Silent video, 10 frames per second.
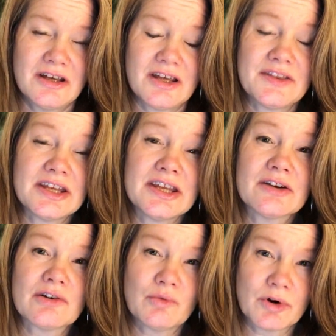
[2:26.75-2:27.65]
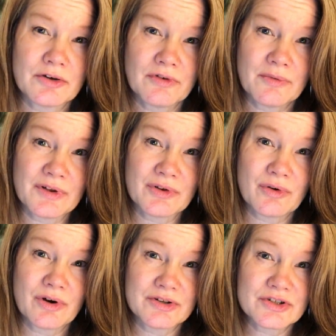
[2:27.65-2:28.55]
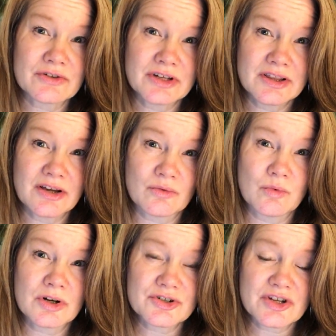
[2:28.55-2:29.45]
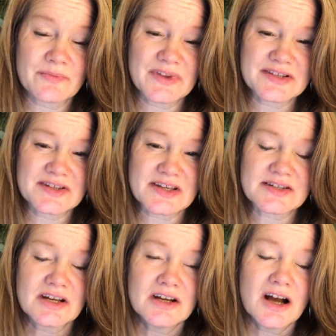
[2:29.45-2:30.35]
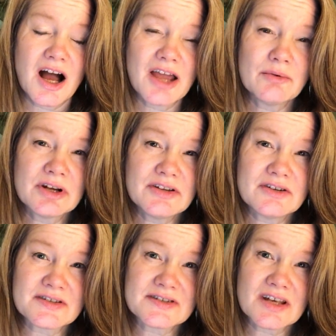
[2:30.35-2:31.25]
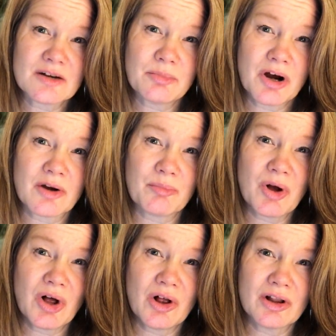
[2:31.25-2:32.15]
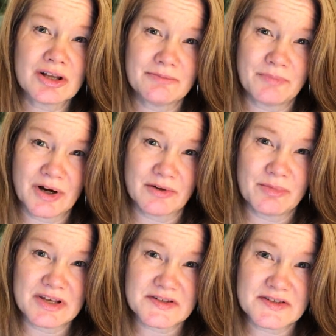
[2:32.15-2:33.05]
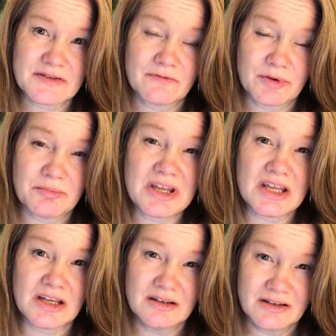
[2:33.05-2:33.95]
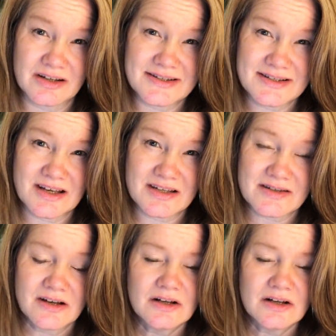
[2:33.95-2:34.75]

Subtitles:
and they hear a word from the Lord during their worship that says, I want you to set apart Paul and Barnabas for me, God says.